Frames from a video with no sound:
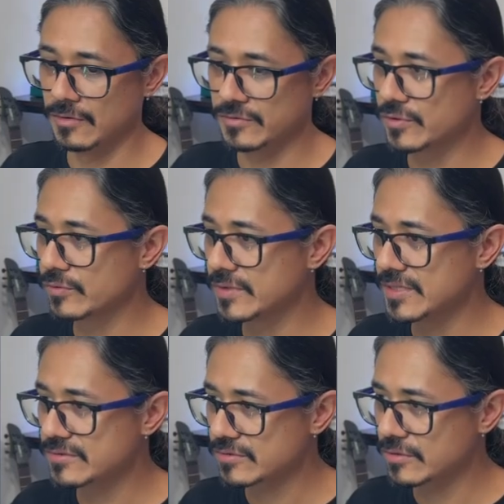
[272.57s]
So
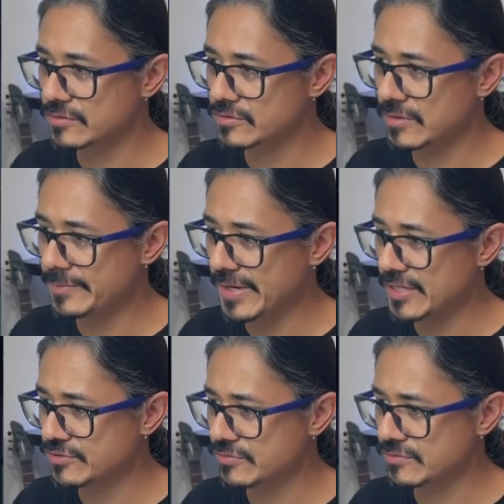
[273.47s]
these cursor
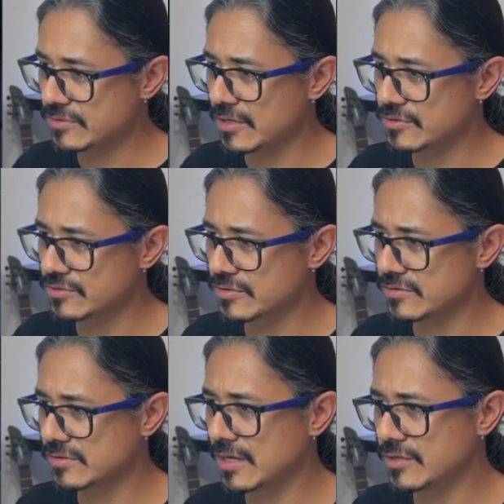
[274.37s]
animations are
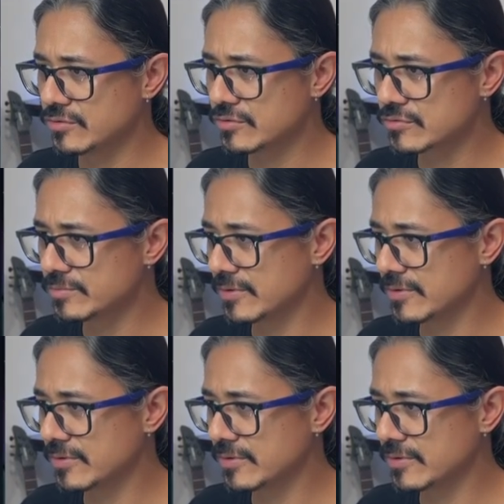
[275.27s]
just a new group